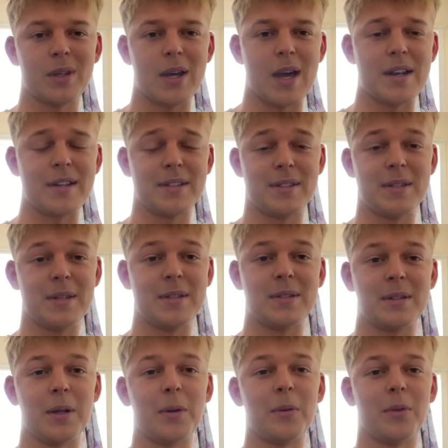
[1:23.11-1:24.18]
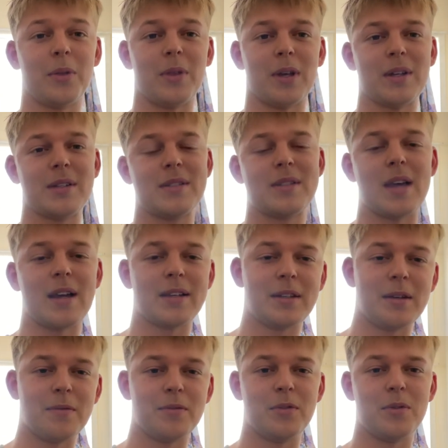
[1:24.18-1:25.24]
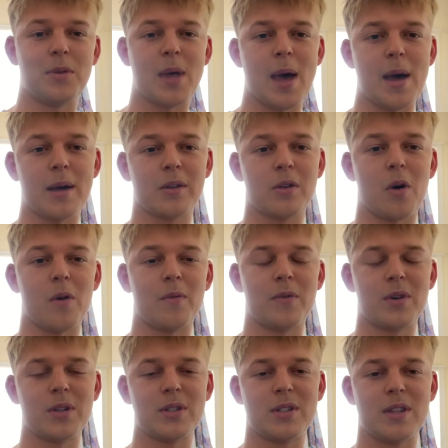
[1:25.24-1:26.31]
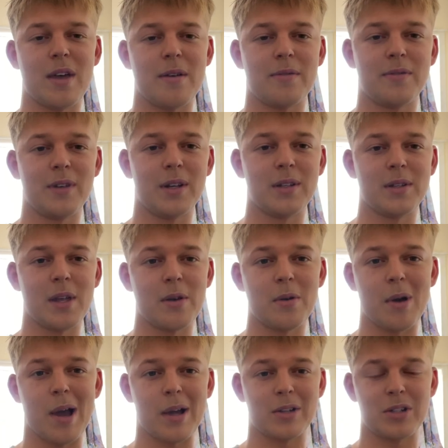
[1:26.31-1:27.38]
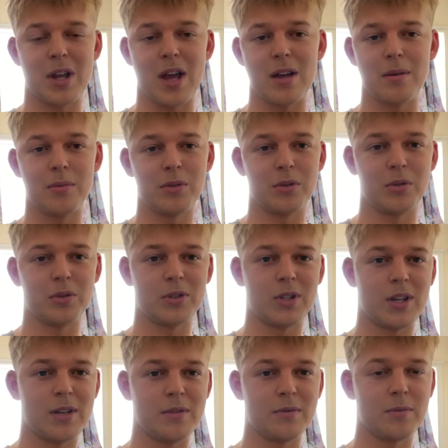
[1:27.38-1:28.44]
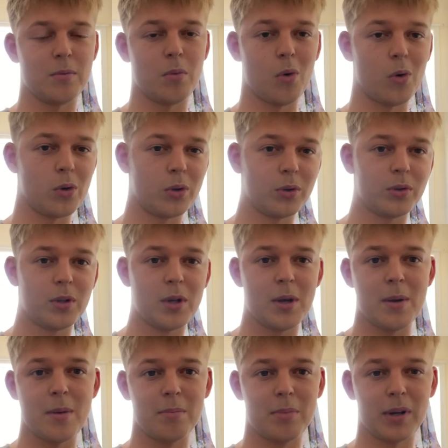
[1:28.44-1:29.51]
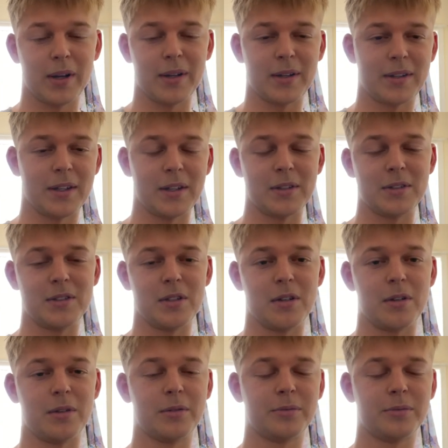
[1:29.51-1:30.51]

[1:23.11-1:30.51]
And it's these little things that give you that confidence and that feeling that you're actually able to achieve more bigger things, you know?